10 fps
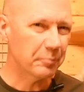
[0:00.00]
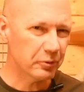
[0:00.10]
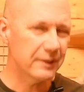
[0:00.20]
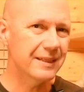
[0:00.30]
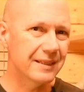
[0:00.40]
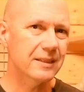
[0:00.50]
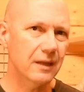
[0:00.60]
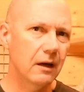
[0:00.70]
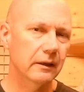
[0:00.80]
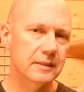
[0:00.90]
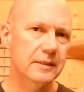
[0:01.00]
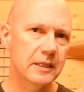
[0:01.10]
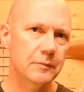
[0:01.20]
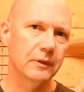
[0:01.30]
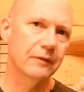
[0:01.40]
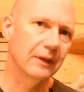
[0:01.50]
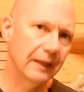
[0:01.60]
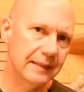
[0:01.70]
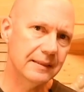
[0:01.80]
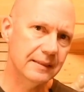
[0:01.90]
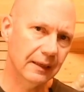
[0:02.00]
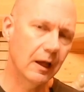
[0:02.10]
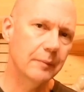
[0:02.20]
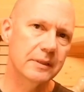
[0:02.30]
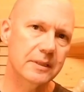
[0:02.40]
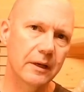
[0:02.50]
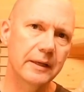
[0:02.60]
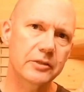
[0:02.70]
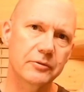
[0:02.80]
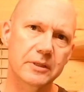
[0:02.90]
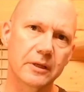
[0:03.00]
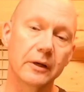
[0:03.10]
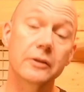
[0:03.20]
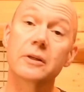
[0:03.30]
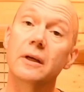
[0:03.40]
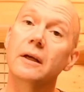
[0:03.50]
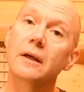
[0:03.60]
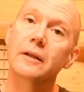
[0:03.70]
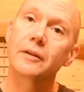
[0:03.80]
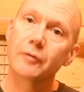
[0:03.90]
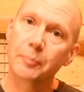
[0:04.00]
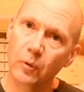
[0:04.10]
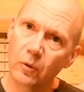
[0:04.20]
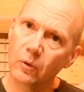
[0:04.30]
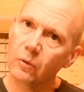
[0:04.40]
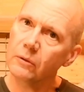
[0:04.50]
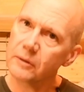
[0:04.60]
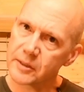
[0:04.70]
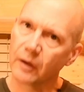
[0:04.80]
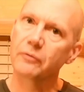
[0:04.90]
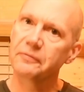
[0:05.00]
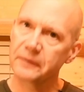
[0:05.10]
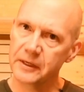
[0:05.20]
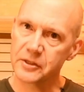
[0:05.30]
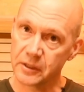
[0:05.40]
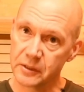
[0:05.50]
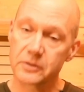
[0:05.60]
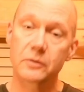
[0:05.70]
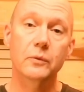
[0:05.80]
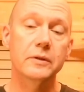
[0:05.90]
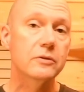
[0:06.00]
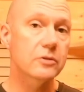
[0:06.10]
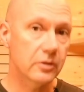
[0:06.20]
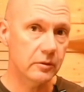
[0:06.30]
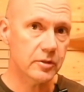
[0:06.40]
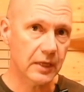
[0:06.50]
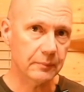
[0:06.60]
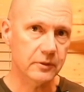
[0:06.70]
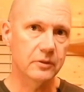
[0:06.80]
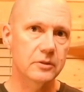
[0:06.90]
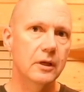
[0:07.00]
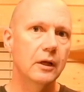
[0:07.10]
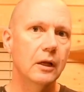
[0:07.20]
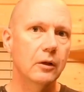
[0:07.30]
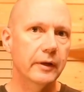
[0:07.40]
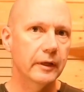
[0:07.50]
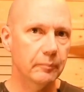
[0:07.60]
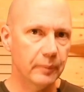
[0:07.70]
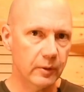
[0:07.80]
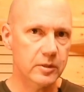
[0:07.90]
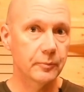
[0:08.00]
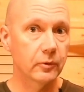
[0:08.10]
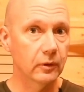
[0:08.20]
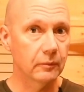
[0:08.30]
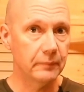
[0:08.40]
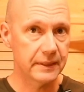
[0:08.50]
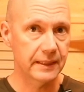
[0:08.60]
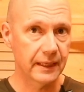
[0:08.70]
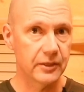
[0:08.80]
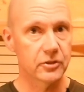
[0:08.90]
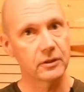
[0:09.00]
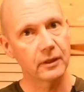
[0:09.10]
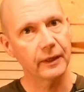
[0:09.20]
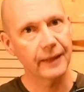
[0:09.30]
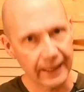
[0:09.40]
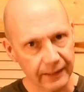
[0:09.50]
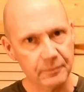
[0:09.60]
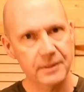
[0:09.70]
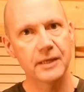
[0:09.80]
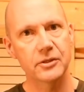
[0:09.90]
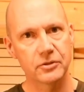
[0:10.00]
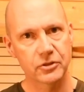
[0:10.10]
pretty stark assessment of the latest climate science research, the report also finishes with two chapters looking at possible mitigation and adaptation